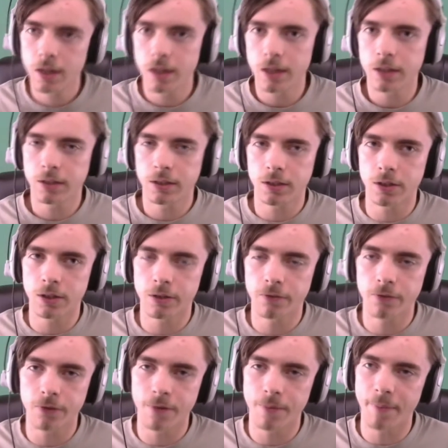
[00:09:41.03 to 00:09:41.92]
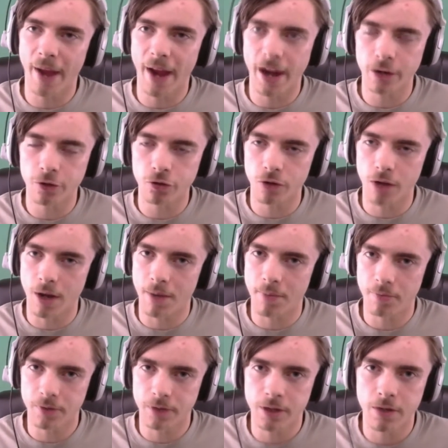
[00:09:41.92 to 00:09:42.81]
it's good for a
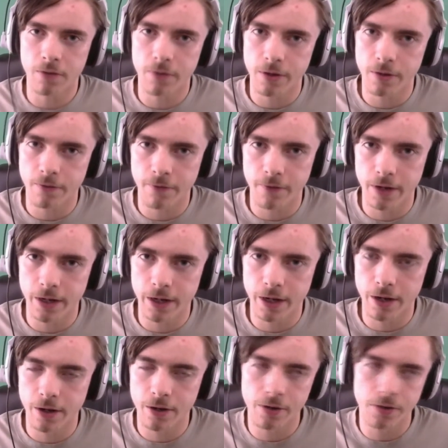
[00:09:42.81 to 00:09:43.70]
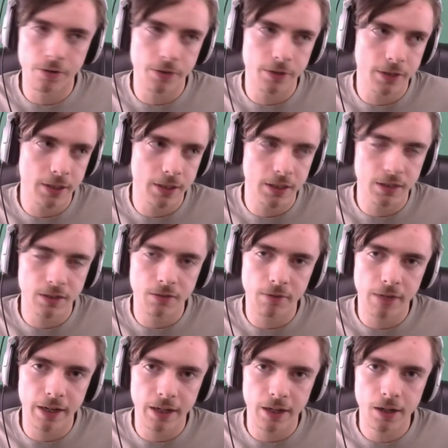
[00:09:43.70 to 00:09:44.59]
backdrop, you know, with your videos, and you do,
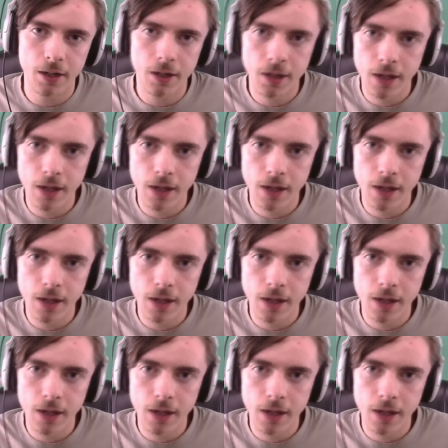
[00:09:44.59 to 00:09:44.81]
like,